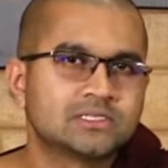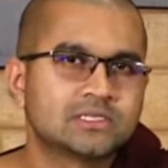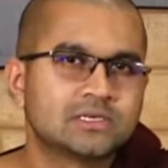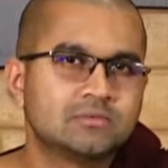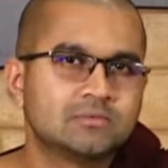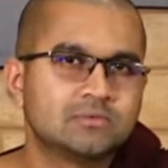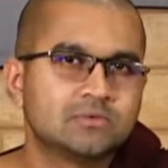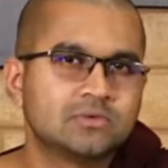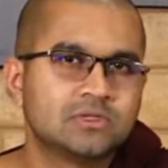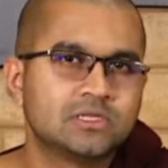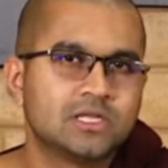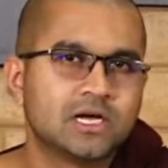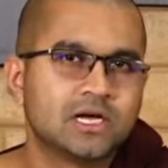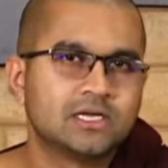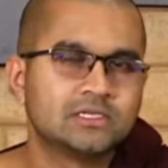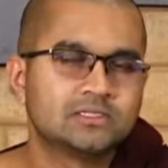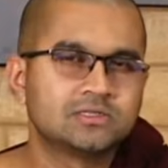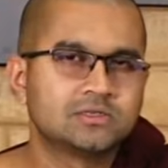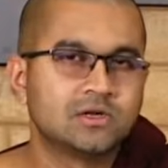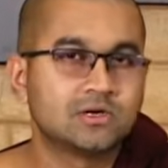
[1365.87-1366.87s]
Sambuddha
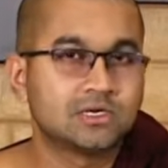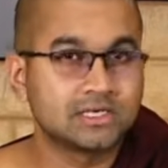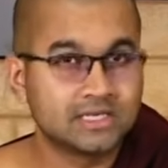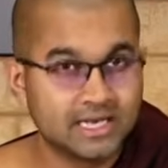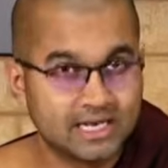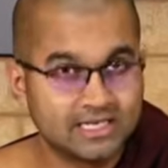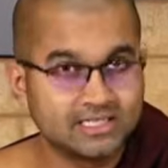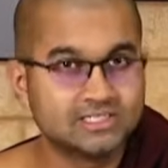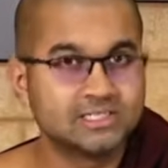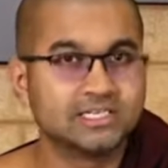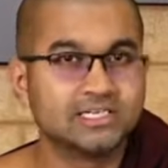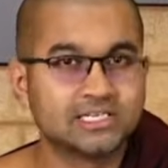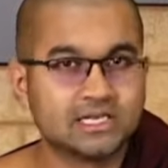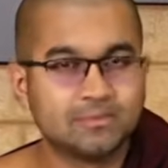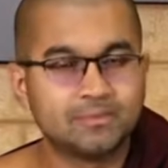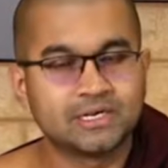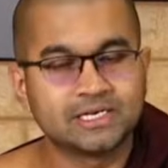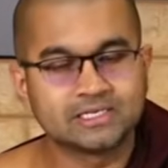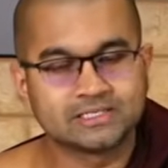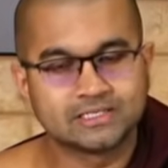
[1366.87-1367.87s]
is not an agenda,
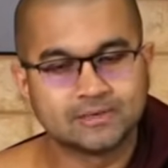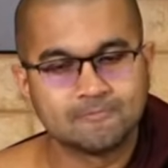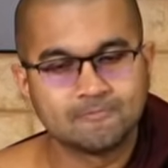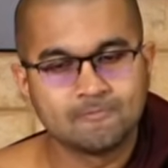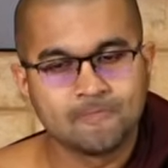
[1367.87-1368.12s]
because